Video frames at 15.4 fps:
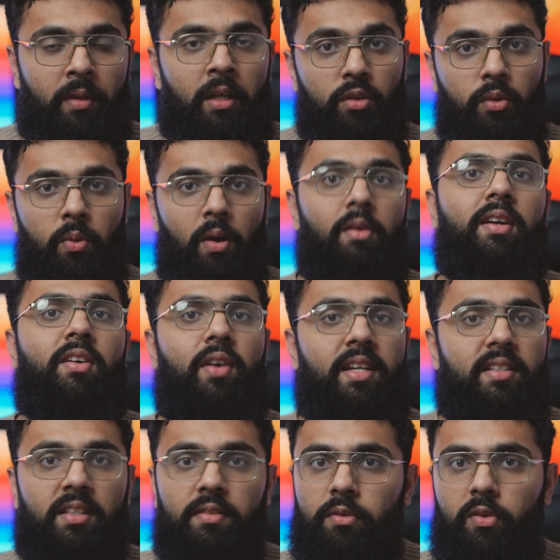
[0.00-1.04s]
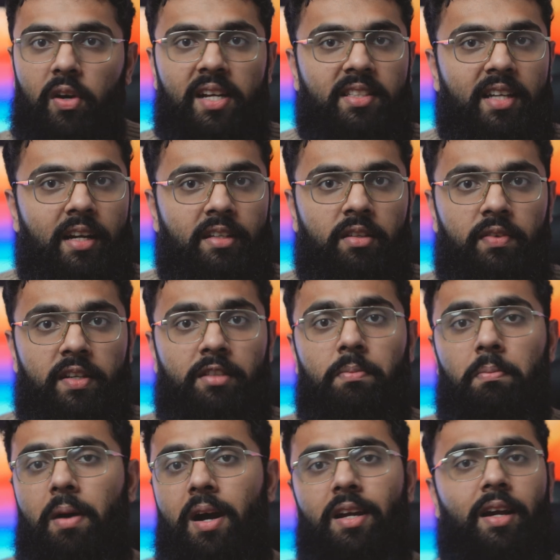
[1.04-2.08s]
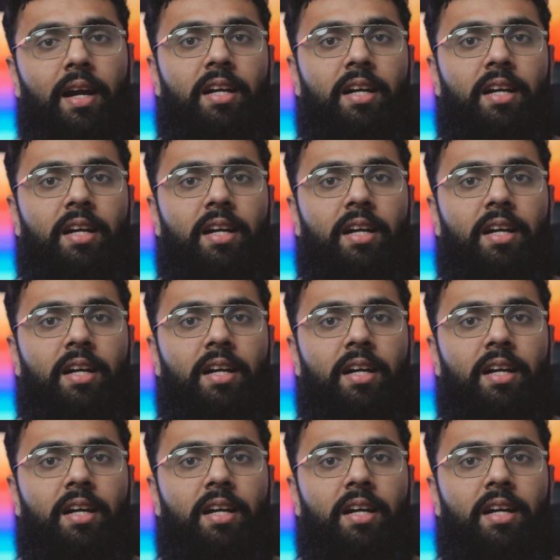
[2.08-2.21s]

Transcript: To quote a great civil rights activist, Maya